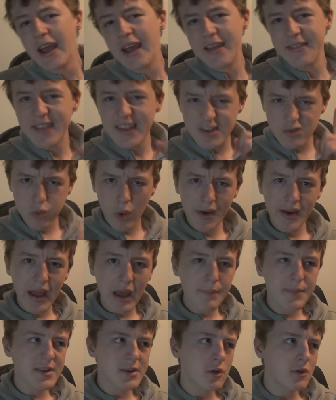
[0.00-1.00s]
In this one
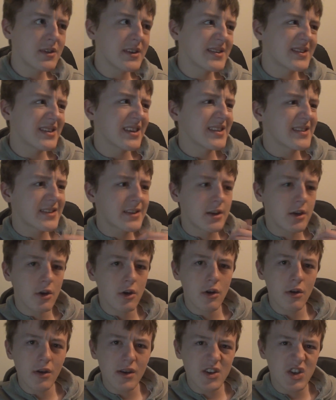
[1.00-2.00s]
episode, this
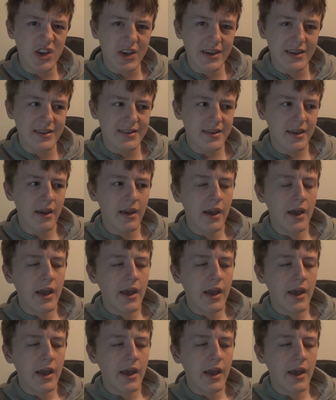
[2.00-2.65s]
girl, she's